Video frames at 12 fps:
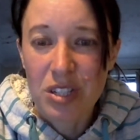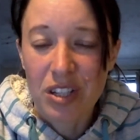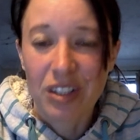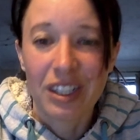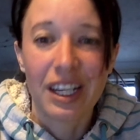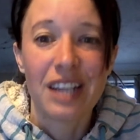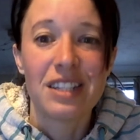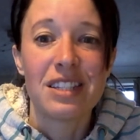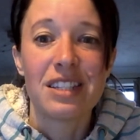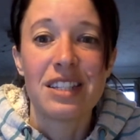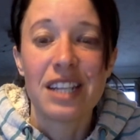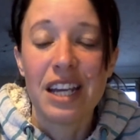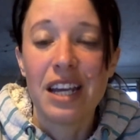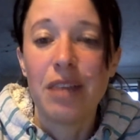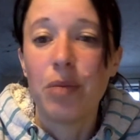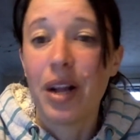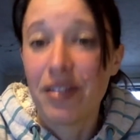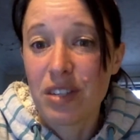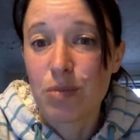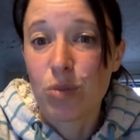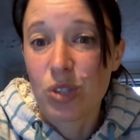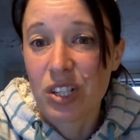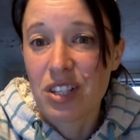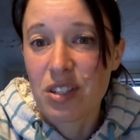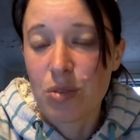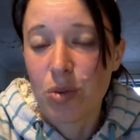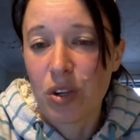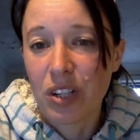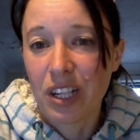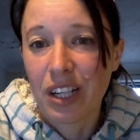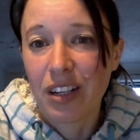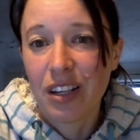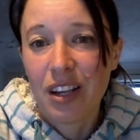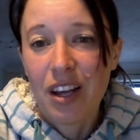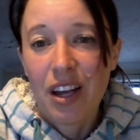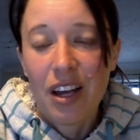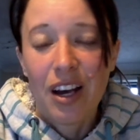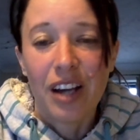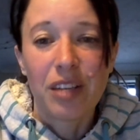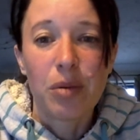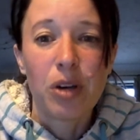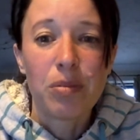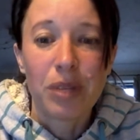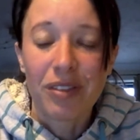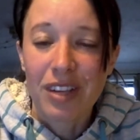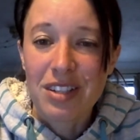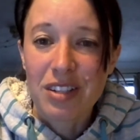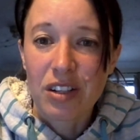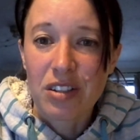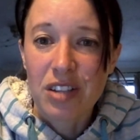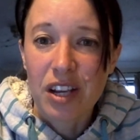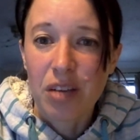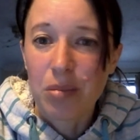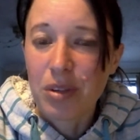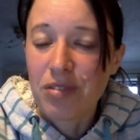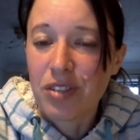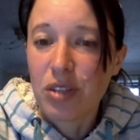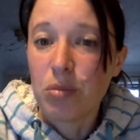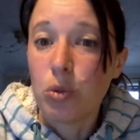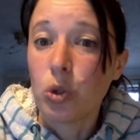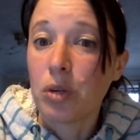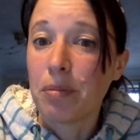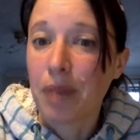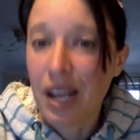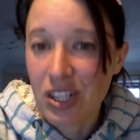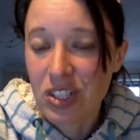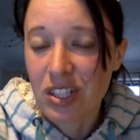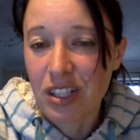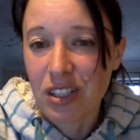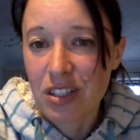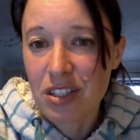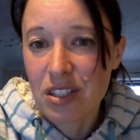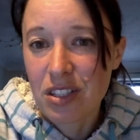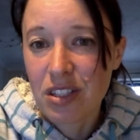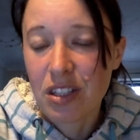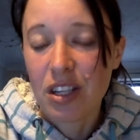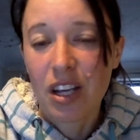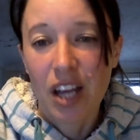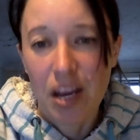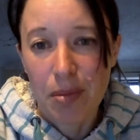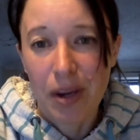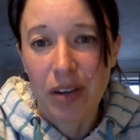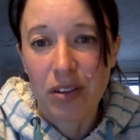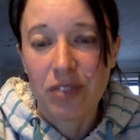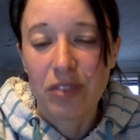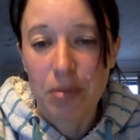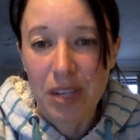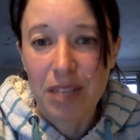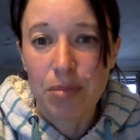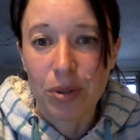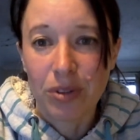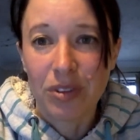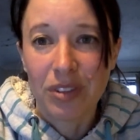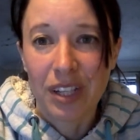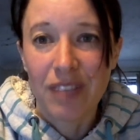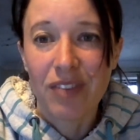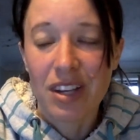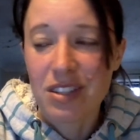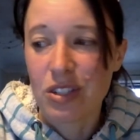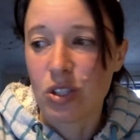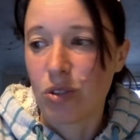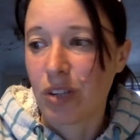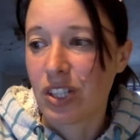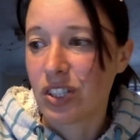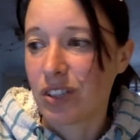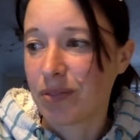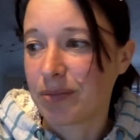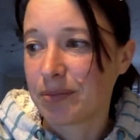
I can get to see where these projects are working, and I'm hoping that's going to help me feel more compassionate about the people in that situation.